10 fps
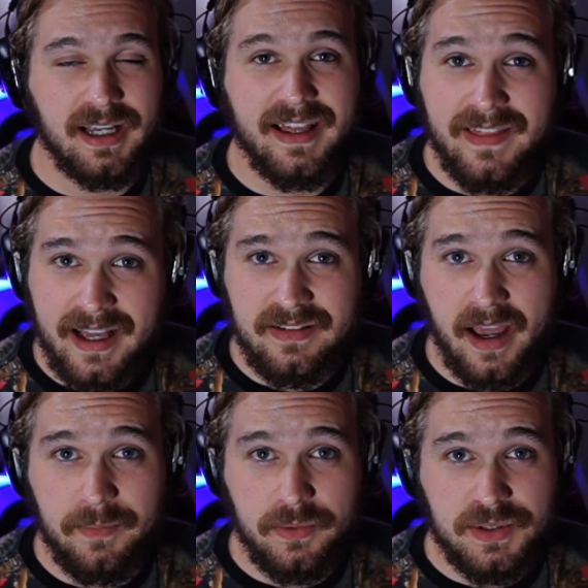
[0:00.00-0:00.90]
At that
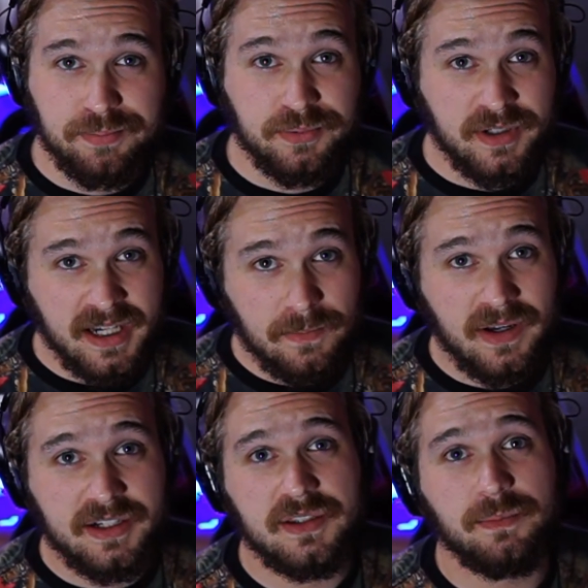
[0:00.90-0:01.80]
time, it was pretty
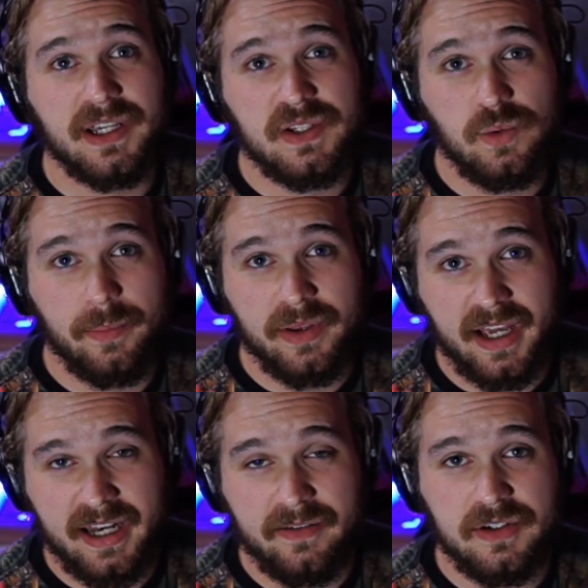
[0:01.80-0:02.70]
much the biggest weapon
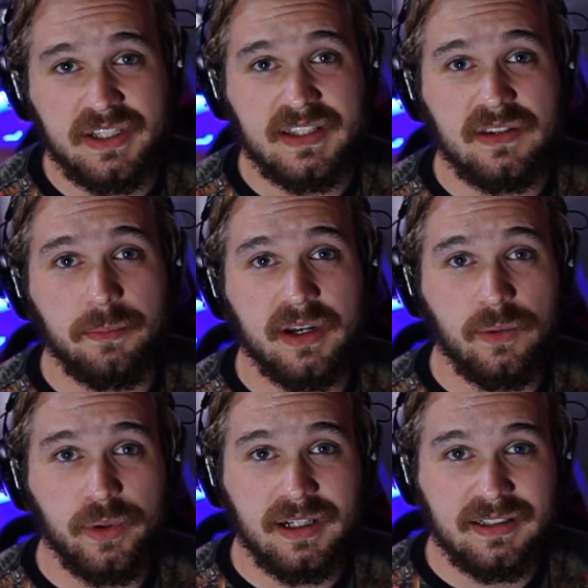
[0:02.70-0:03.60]
I had ever seen somebody
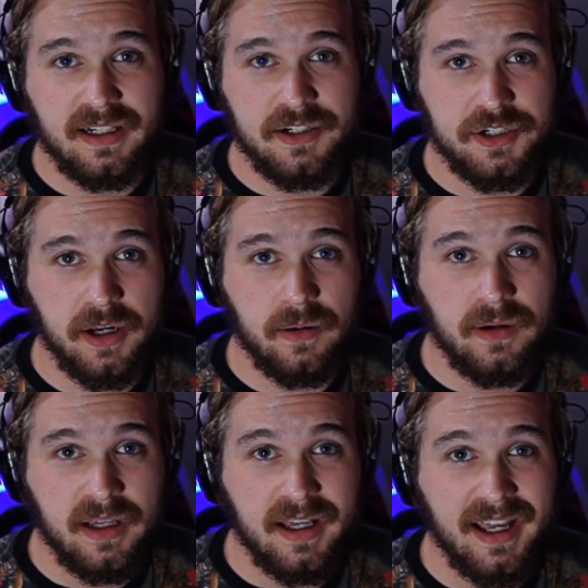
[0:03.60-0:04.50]
wield on a show,
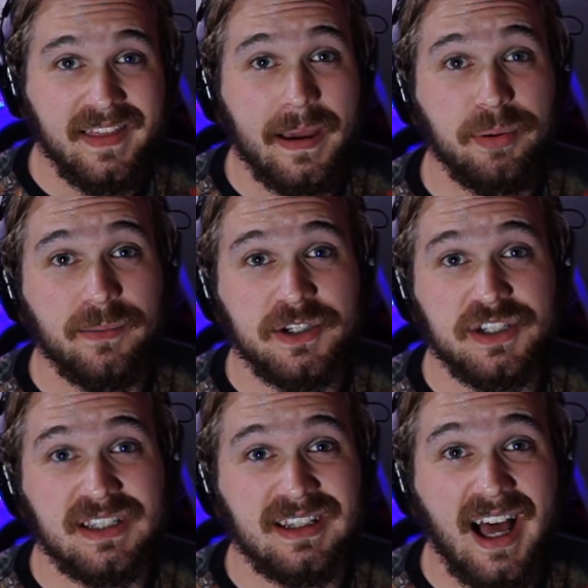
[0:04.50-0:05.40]
and that pretty much
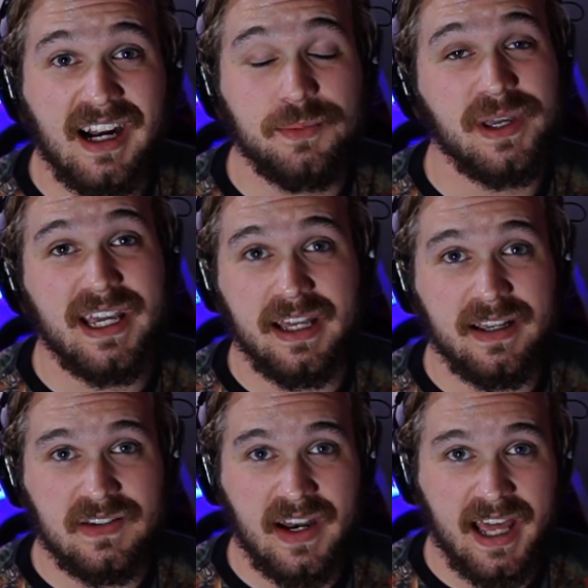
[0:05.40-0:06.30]
just locked me in
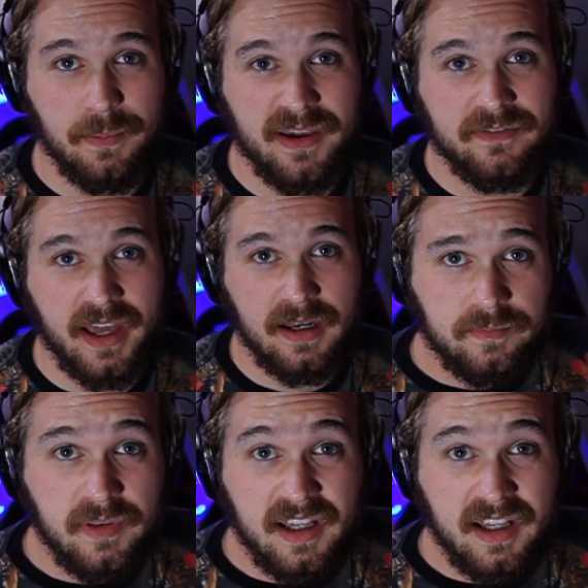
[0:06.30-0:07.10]
as an anime fan.